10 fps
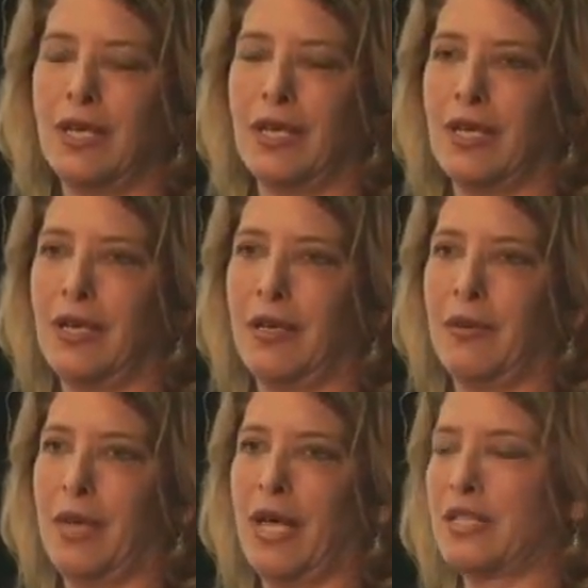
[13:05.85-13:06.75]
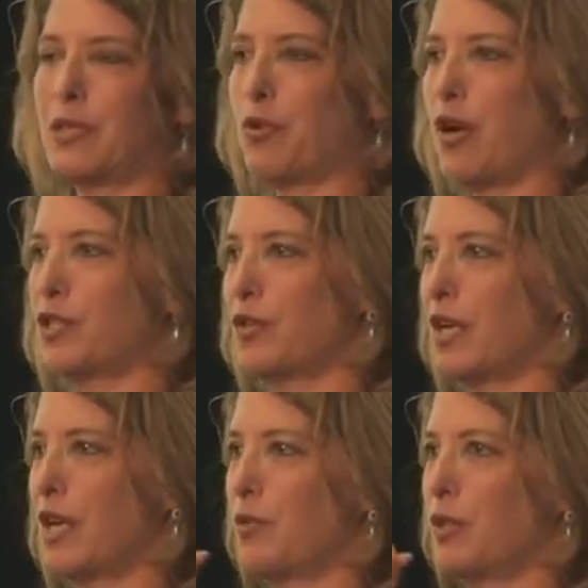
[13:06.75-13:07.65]
As the Procter
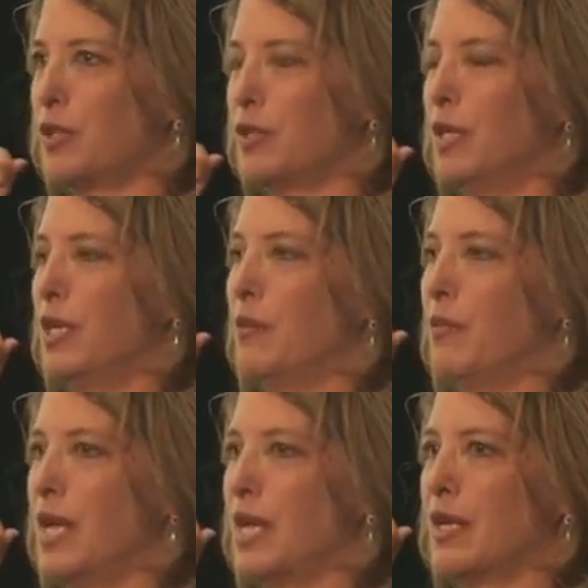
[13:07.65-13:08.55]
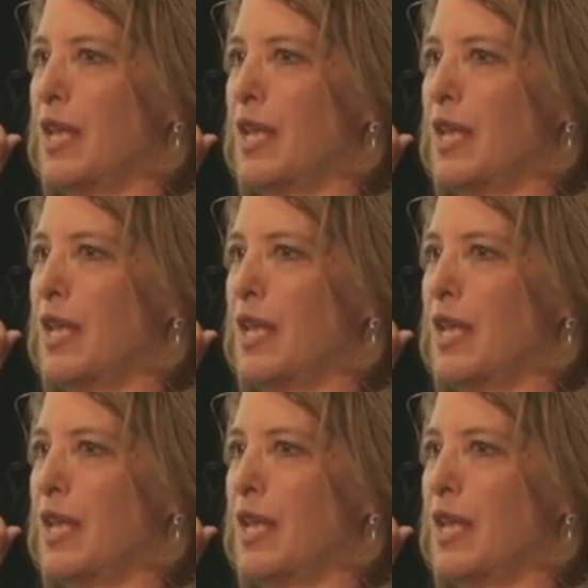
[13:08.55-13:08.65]
& Gamble man,